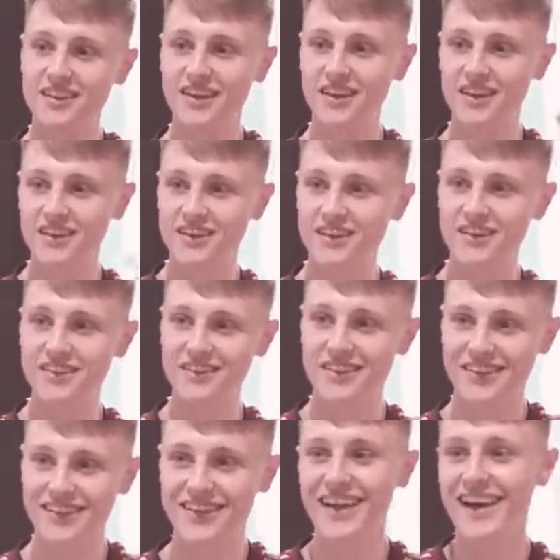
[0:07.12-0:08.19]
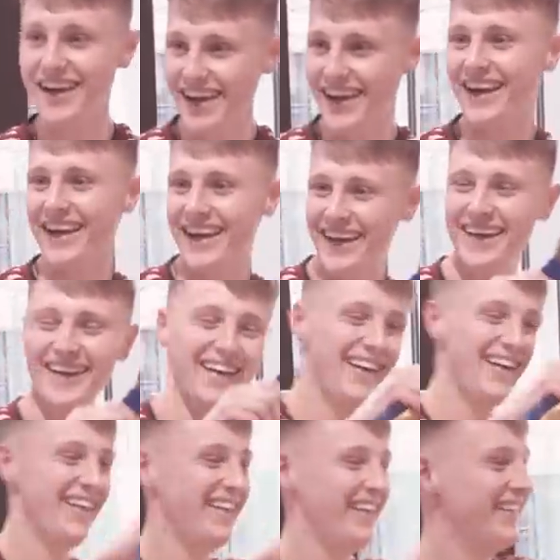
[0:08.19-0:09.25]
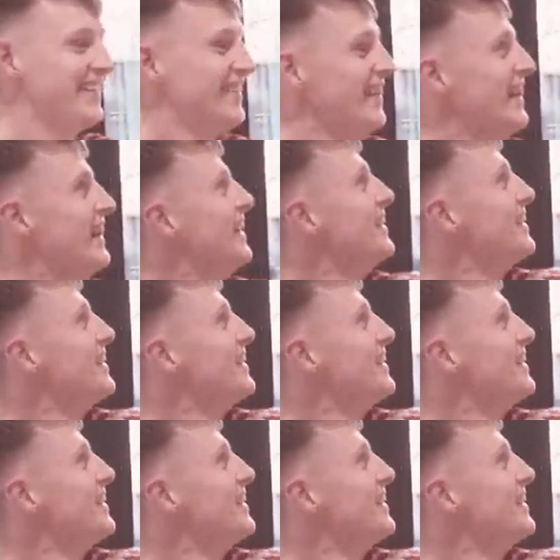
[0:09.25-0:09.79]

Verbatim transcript: beaver. yeah. It is, it really is.